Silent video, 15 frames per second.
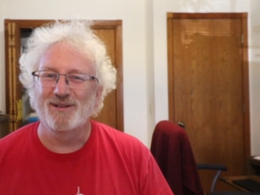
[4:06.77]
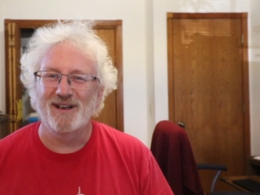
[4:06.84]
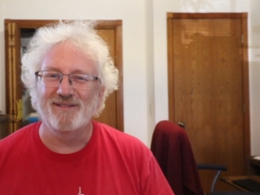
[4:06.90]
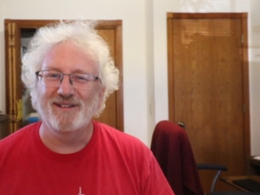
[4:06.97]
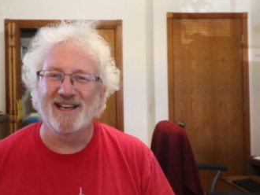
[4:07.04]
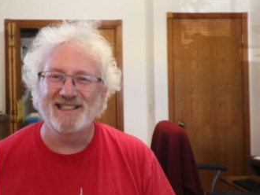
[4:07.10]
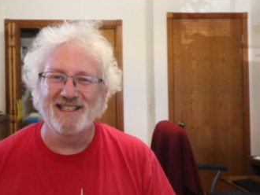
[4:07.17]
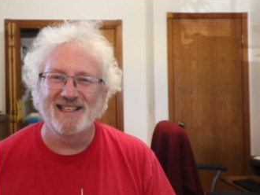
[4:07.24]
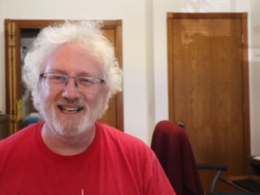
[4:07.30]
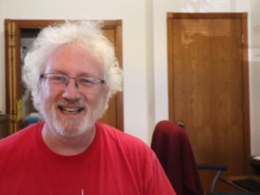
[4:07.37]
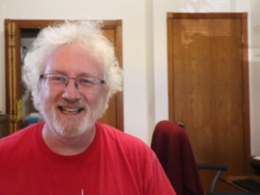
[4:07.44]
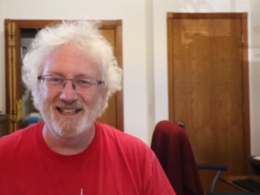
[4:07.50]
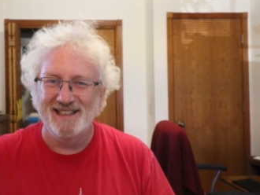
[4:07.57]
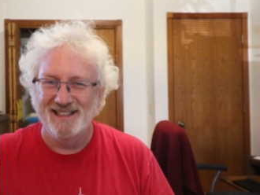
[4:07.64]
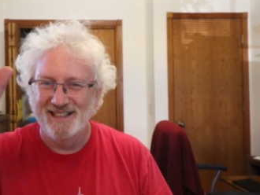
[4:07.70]
I've got
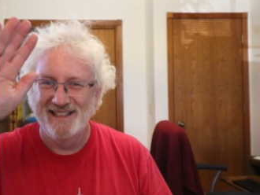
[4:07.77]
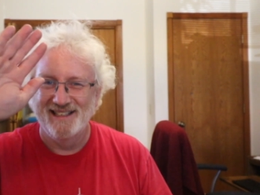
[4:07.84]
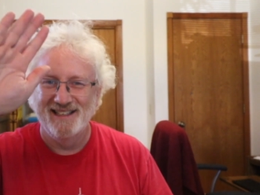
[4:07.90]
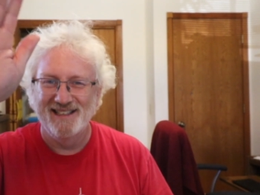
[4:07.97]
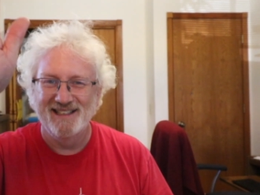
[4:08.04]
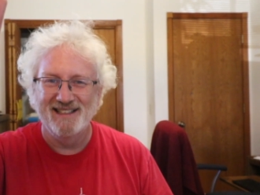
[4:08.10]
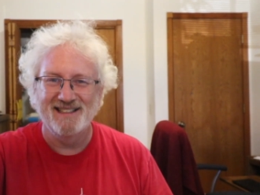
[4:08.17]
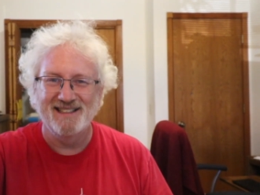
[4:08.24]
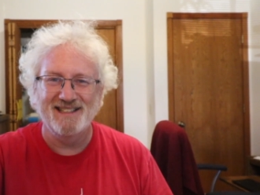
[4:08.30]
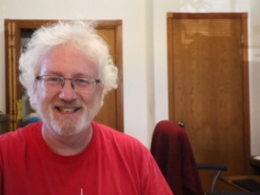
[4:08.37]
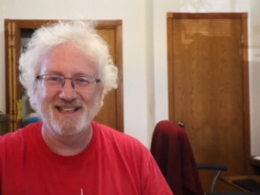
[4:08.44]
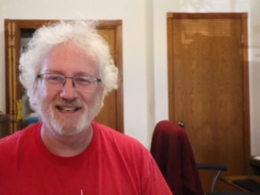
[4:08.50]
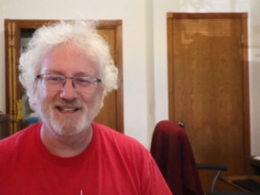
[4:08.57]
today. See you next